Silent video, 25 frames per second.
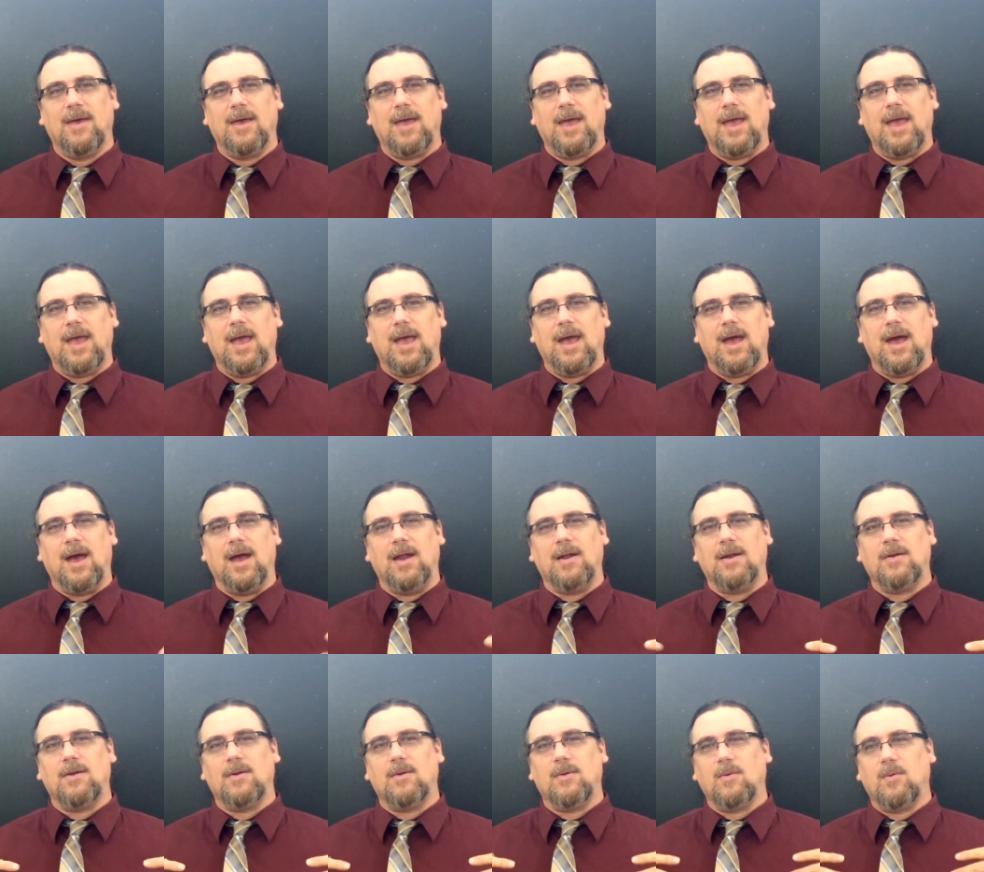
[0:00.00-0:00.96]

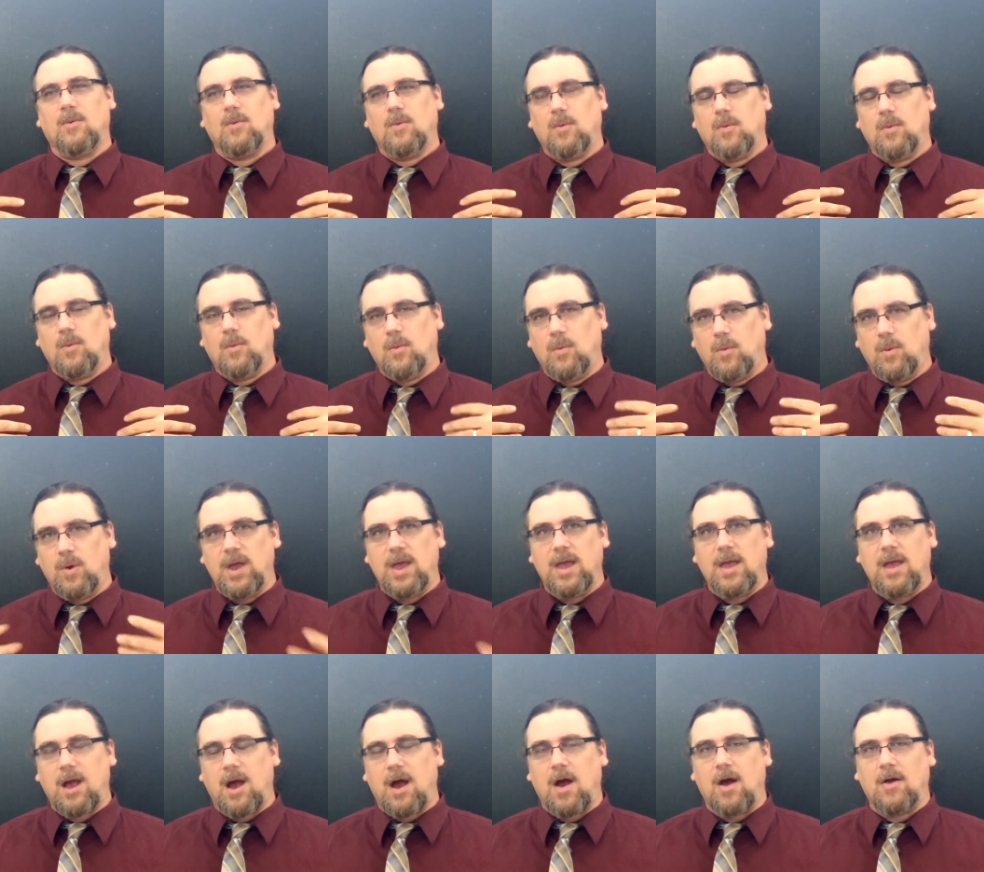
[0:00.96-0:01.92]
and
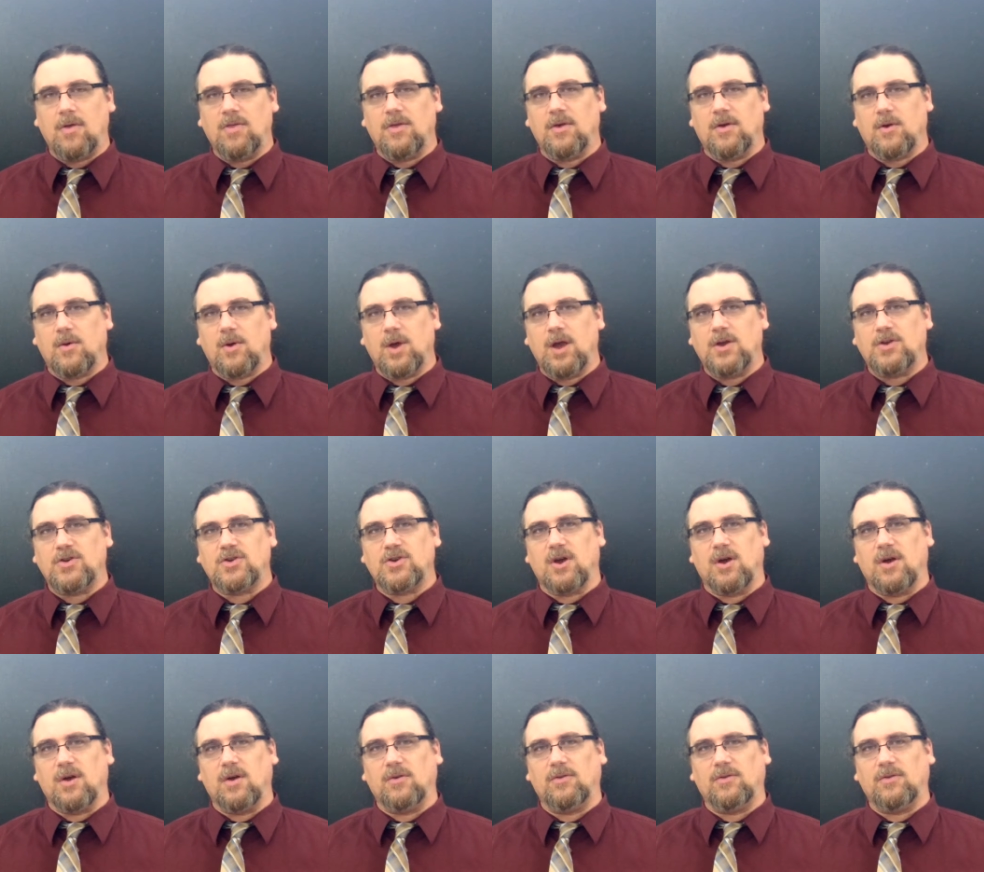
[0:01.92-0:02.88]
we are the
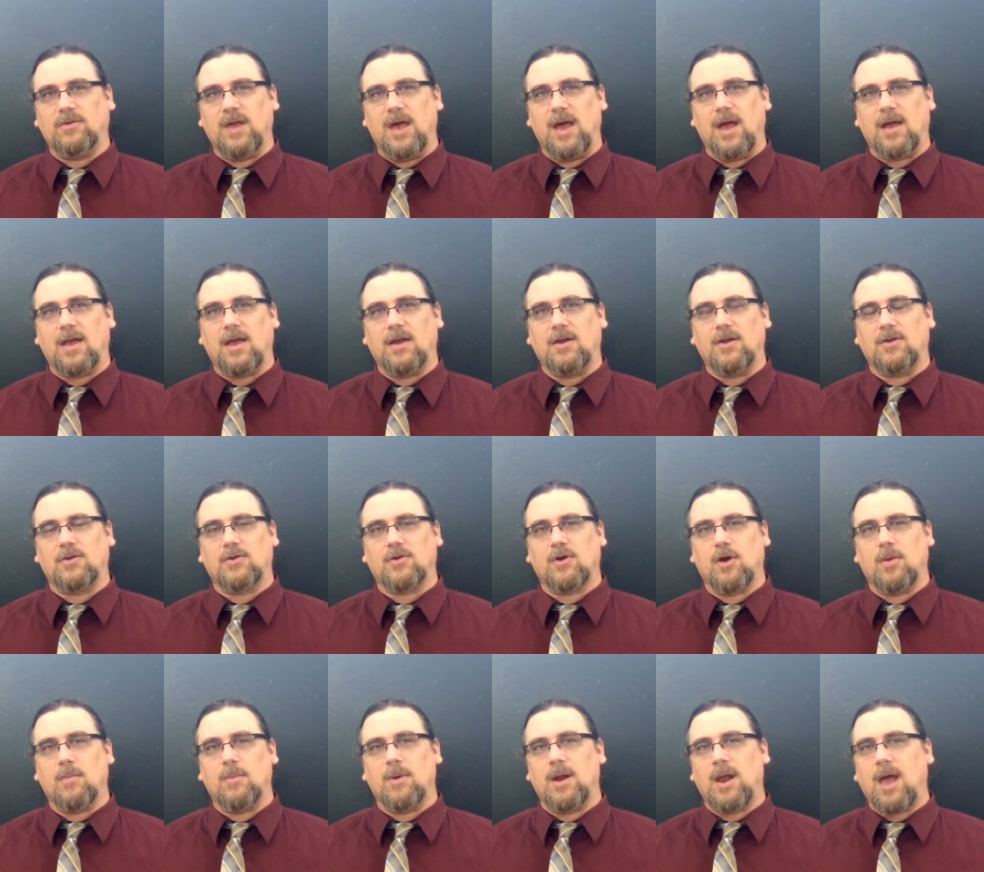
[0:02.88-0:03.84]
creatures that can
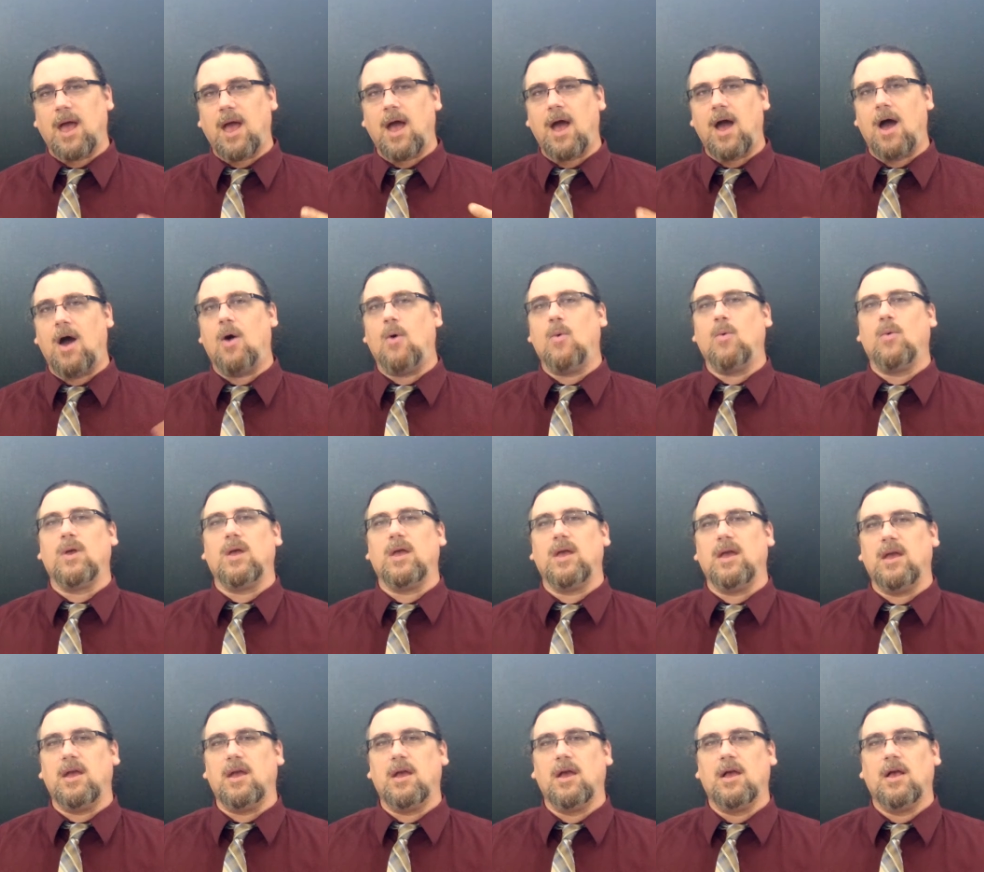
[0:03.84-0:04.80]
determine how
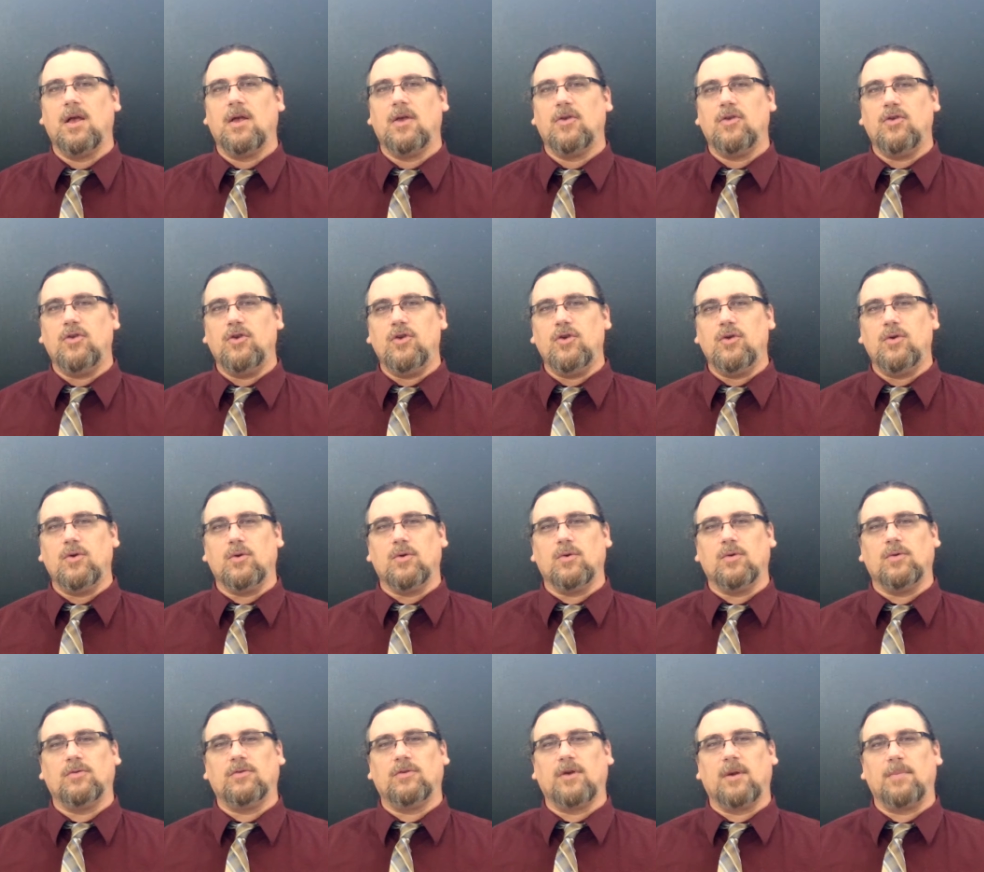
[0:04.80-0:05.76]
we
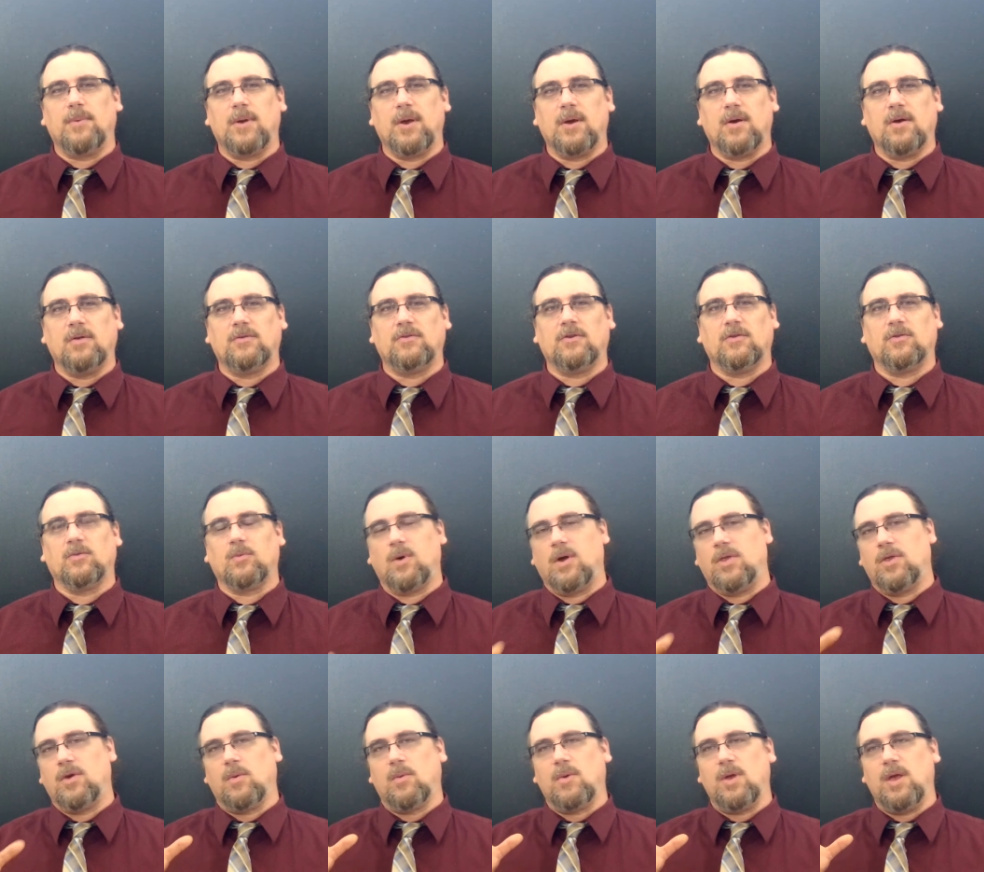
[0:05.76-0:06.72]
use appearances,
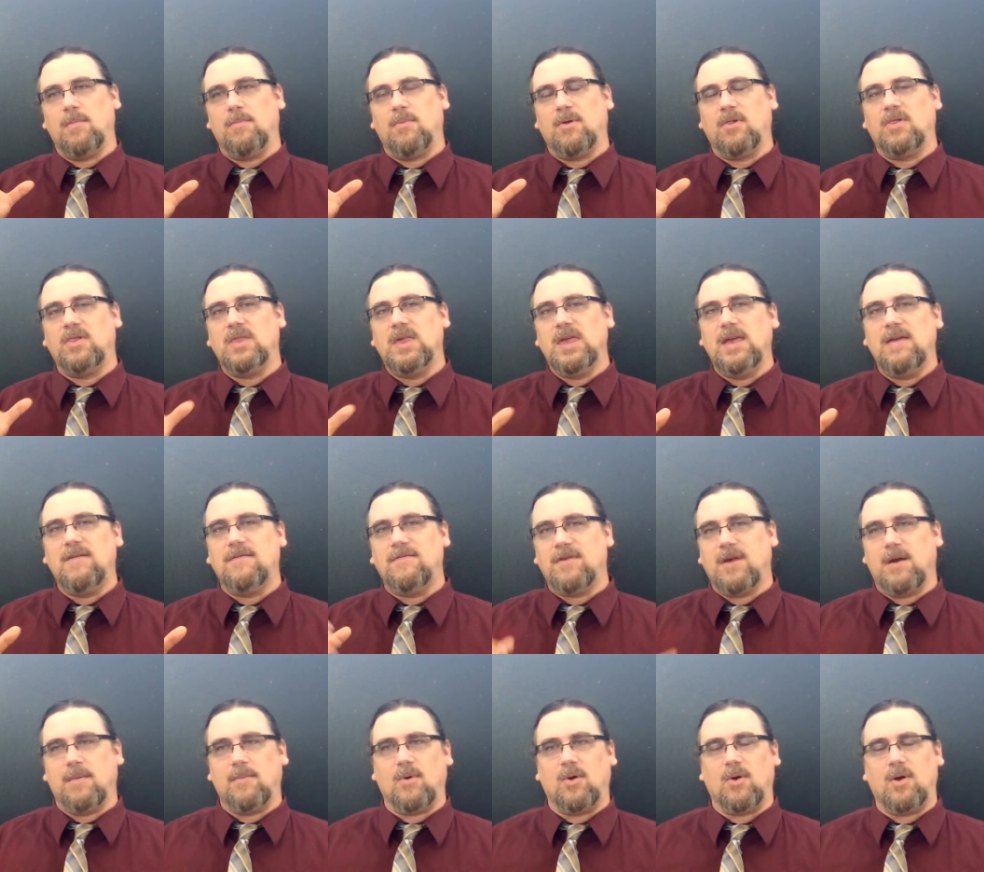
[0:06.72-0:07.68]
whether we believe
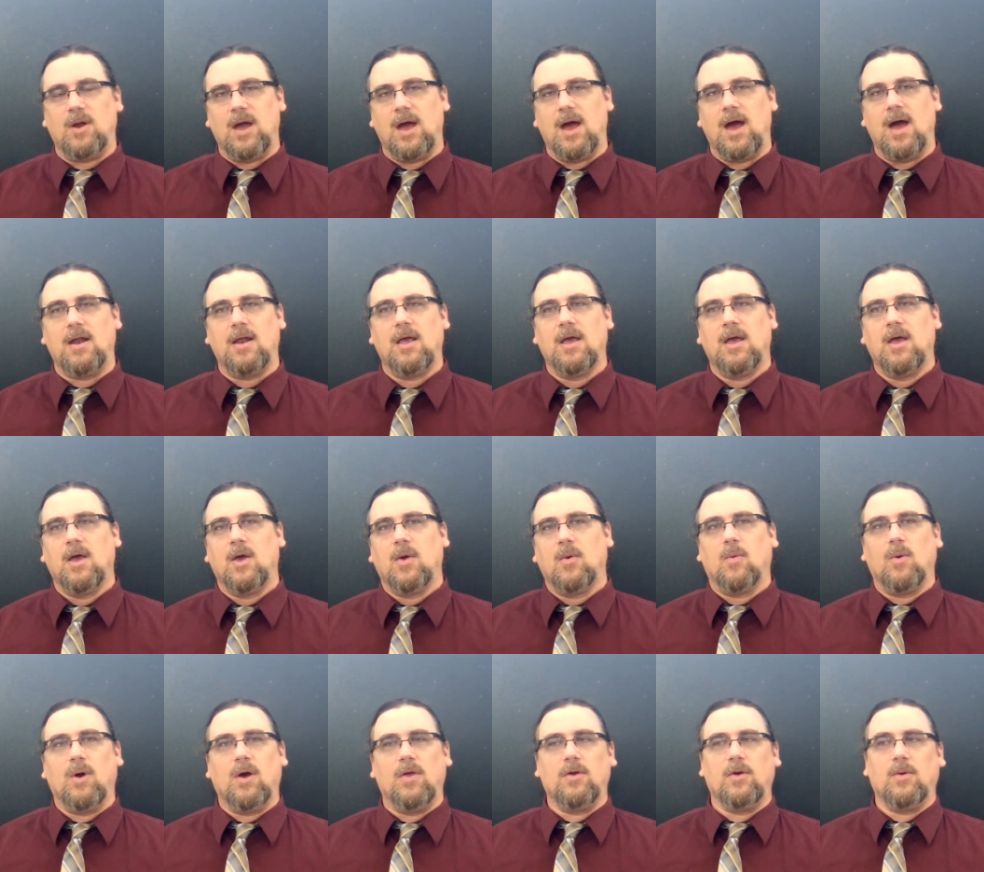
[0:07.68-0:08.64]
them or not,
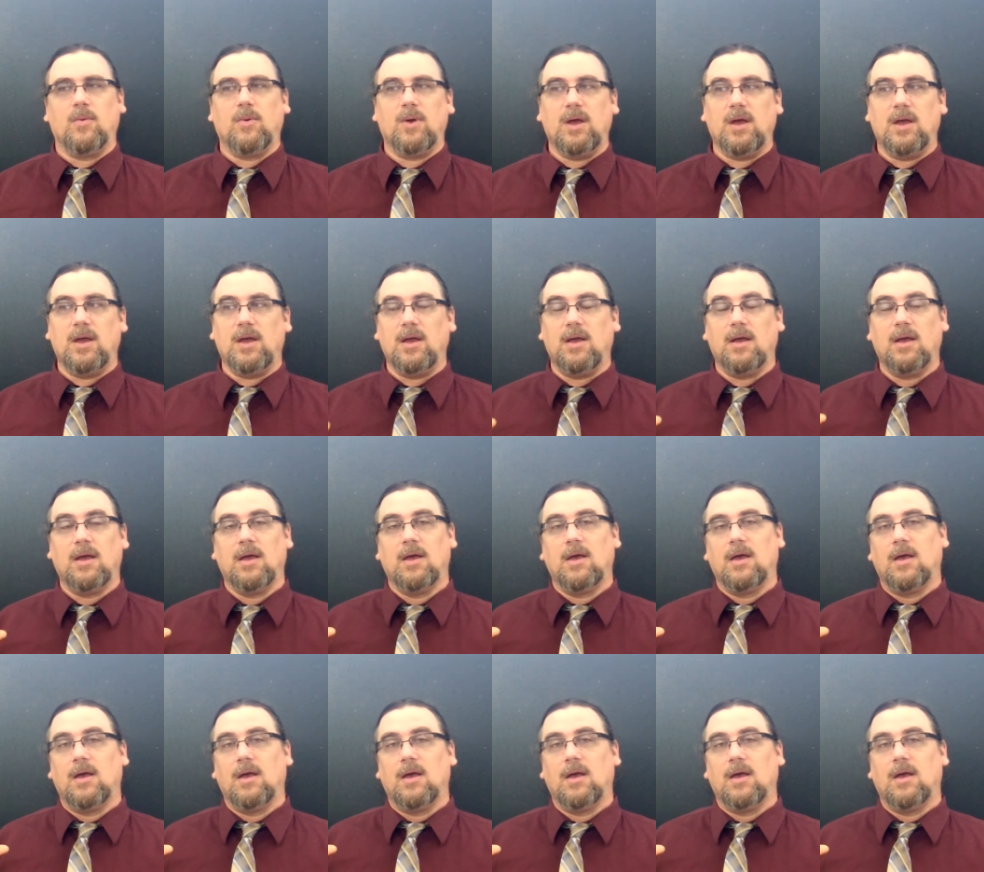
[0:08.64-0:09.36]
whether we